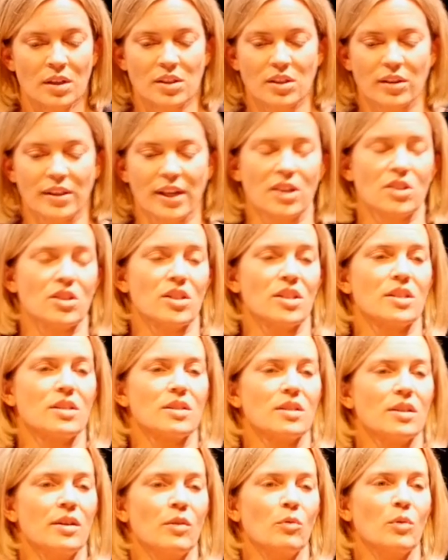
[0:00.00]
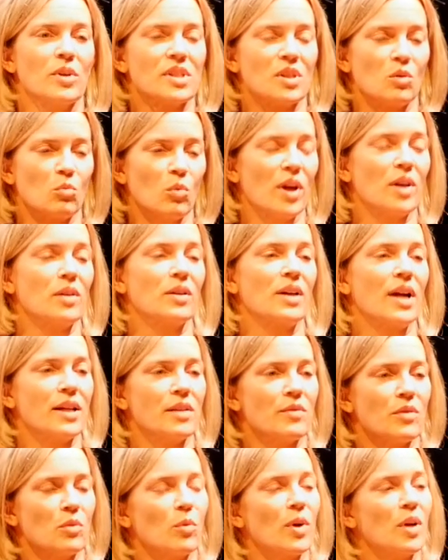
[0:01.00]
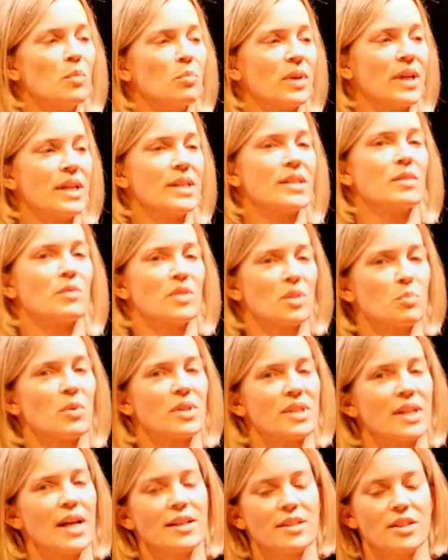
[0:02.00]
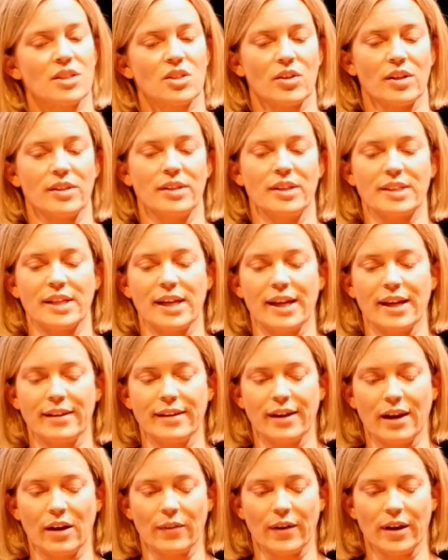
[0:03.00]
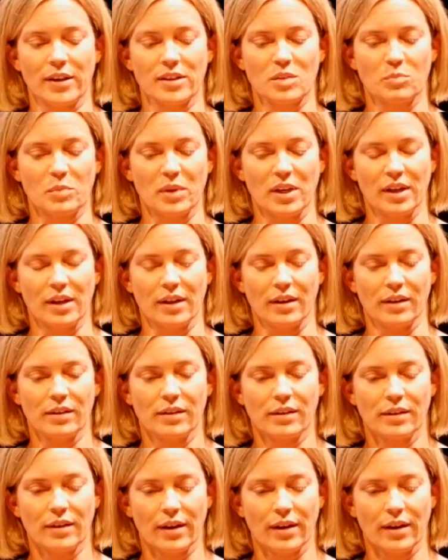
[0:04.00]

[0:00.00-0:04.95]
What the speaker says: So that it was the one place that was protected during the day, and now that's being